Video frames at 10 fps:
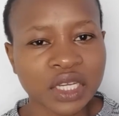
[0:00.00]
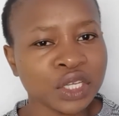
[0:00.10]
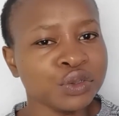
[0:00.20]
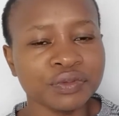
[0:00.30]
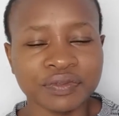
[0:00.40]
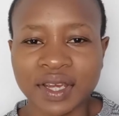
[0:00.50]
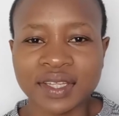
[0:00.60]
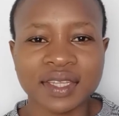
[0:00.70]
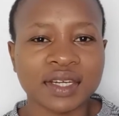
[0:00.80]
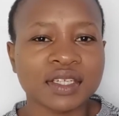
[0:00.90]
you
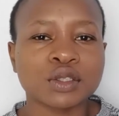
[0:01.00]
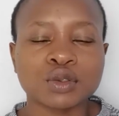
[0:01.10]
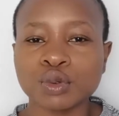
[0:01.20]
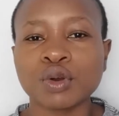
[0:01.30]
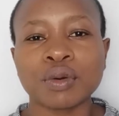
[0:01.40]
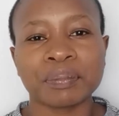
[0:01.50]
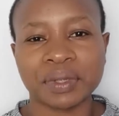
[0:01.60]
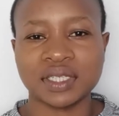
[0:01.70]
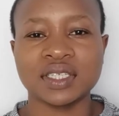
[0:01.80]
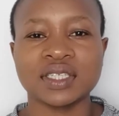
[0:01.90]
find that it's too
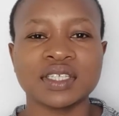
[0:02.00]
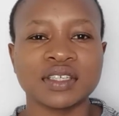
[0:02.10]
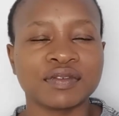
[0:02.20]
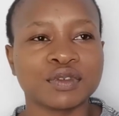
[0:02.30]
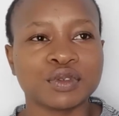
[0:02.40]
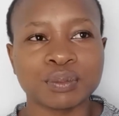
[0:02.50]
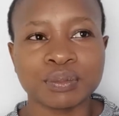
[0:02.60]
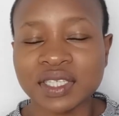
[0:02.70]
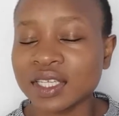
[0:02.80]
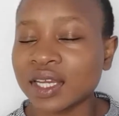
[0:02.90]
competitive to
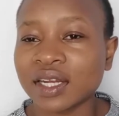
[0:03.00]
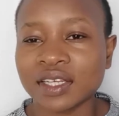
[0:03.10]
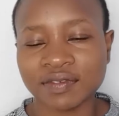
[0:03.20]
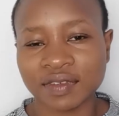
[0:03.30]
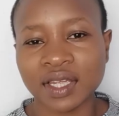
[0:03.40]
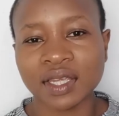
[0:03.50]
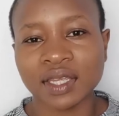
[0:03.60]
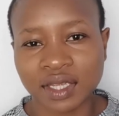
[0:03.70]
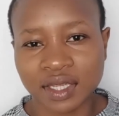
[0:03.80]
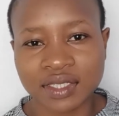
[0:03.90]
basically even
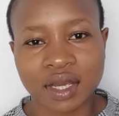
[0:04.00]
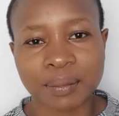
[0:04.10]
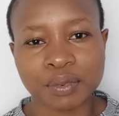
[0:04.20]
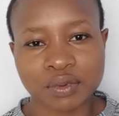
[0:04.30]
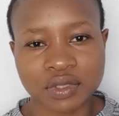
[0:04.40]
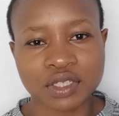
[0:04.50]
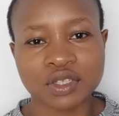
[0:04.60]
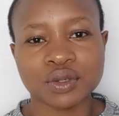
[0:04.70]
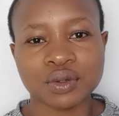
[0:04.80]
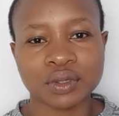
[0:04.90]
get a
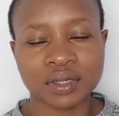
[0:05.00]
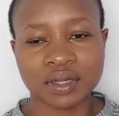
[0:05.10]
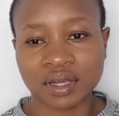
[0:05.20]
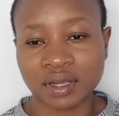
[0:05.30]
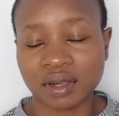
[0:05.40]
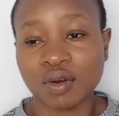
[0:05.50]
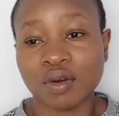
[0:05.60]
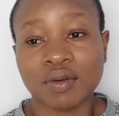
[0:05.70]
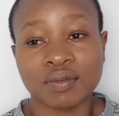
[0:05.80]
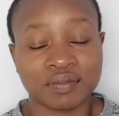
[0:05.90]
position
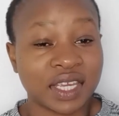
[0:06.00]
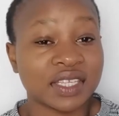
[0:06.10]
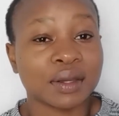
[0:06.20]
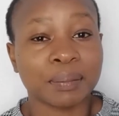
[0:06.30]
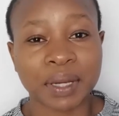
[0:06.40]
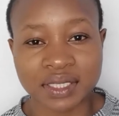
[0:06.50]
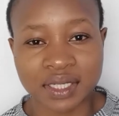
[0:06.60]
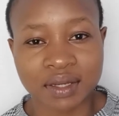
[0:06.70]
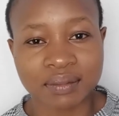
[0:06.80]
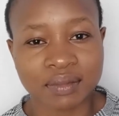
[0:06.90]
or as a
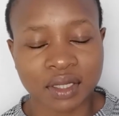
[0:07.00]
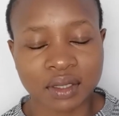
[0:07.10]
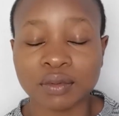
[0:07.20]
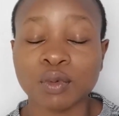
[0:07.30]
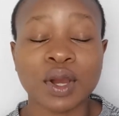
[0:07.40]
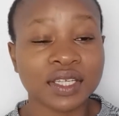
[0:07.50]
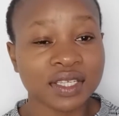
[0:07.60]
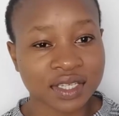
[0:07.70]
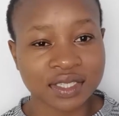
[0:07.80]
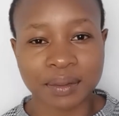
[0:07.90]
part-time
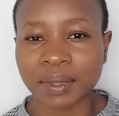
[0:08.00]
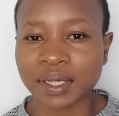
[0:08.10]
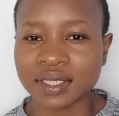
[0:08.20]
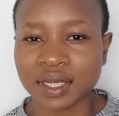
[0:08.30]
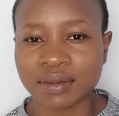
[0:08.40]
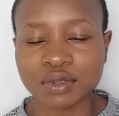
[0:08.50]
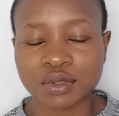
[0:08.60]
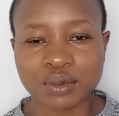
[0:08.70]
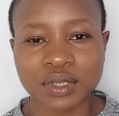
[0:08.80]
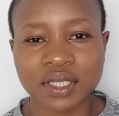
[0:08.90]
working as a part-time
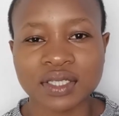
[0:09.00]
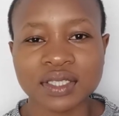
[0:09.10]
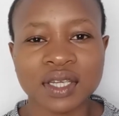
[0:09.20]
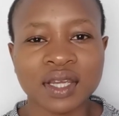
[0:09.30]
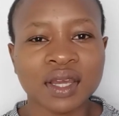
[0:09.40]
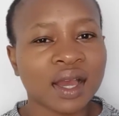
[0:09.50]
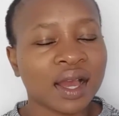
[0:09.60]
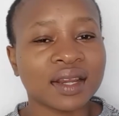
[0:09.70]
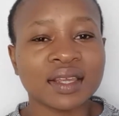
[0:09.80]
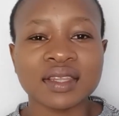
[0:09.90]
student.
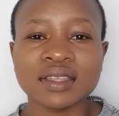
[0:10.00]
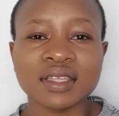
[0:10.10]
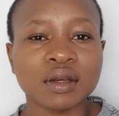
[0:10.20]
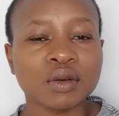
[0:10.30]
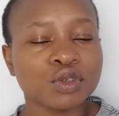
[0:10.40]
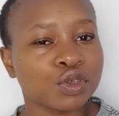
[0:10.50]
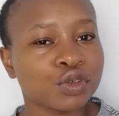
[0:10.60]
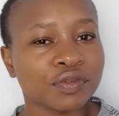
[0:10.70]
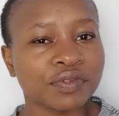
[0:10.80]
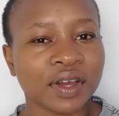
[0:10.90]
Another thing also,
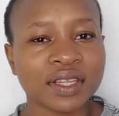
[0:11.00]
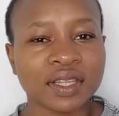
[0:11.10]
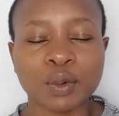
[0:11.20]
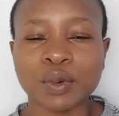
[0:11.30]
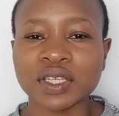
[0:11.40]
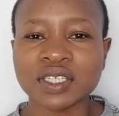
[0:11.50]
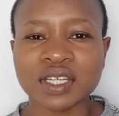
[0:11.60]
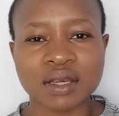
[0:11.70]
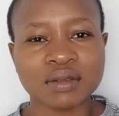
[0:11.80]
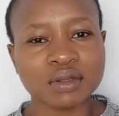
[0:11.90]
you find that when it
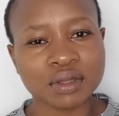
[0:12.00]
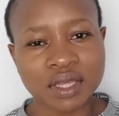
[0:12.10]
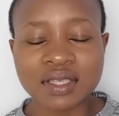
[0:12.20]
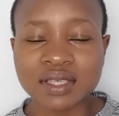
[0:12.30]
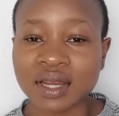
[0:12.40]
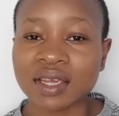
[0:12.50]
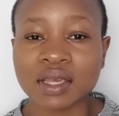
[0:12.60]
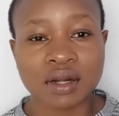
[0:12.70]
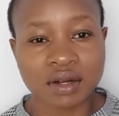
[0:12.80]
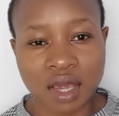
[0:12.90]
comes to things
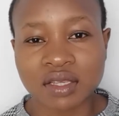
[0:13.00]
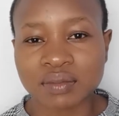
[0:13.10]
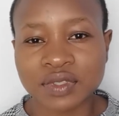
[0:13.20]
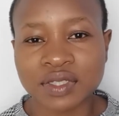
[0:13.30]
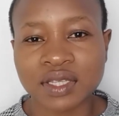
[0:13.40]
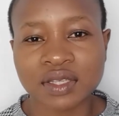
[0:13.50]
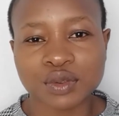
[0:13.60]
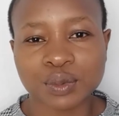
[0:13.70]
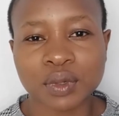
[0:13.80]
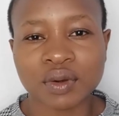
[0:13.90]
like Erasmus
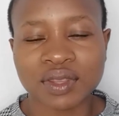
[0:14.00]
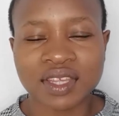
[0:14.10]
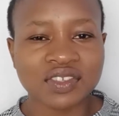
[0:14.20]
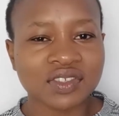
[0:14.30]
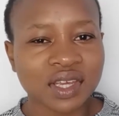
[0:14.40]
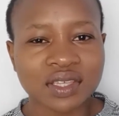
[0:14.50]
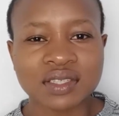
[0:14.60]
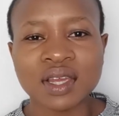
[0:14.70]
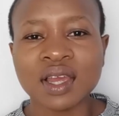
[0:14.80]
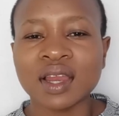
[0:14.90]
as well, there's
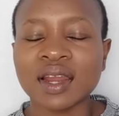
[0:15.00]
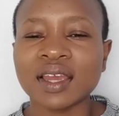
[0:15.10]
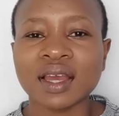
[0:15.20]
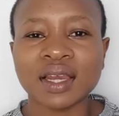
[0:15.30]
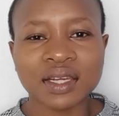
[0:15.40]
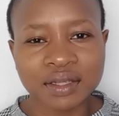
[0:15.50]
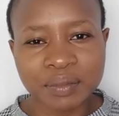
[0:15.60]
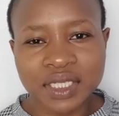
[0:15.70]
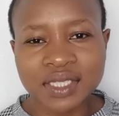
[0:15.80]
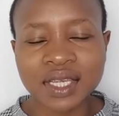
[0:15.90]
just like a
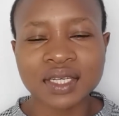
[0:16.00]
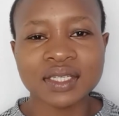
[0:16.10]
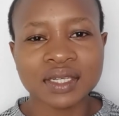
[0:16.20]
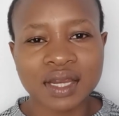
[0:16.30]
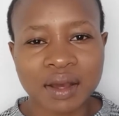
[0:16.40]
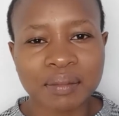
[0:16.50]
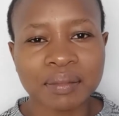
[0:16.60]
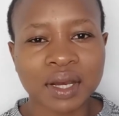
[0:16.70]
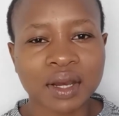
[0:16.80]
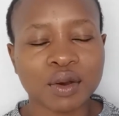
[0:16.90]
limited
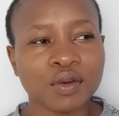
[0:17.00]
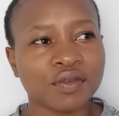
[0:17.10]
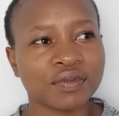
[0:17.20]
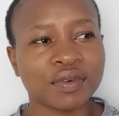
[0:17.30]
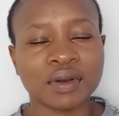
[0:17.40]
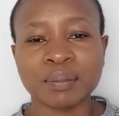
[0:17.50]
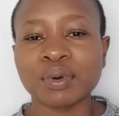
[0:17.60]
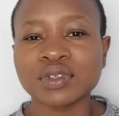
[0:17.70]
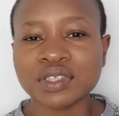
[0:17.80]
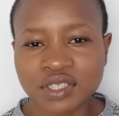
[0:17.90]
number of
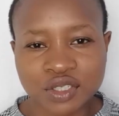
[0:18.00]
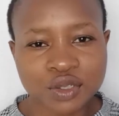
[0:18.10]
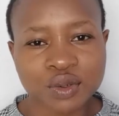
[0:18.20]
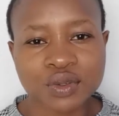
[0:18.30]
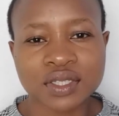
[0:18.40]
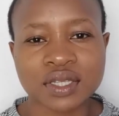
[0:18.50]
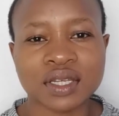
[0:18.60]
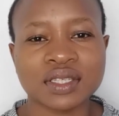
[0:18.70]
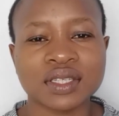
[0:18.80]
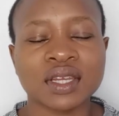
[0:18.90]
positions
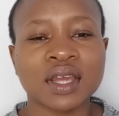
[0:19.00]
that